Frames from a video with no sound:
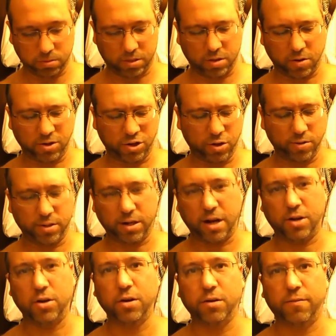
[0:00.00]
So
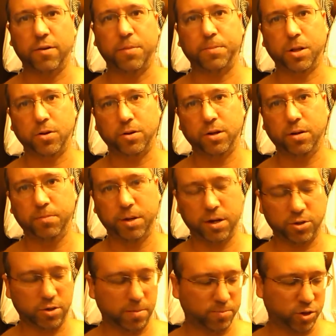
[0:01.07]
I could have uploaded it,
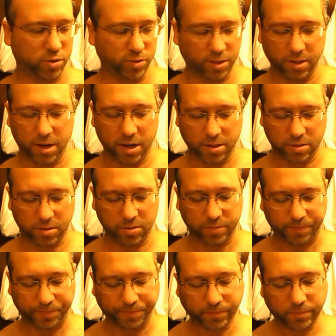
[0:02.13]
but I'm choosing not to.
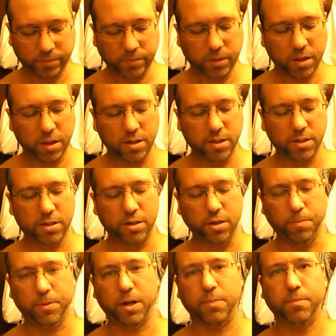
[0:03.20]
Because it's
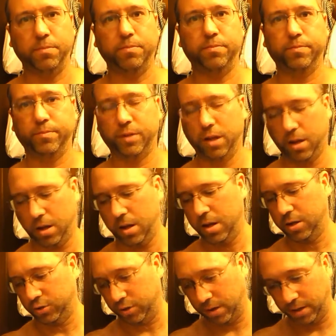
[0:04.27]
stupid. I'm
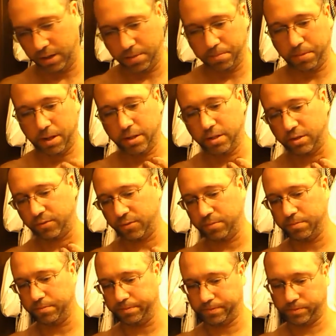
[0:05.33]
trying to get buzzed
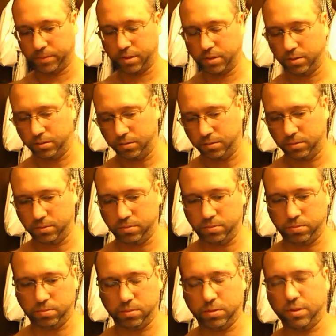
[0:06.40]
from
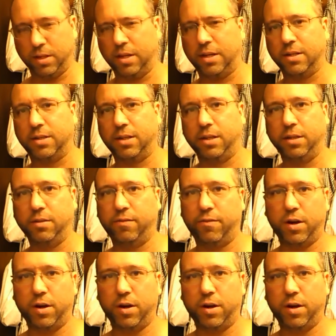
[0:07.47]
nicotine.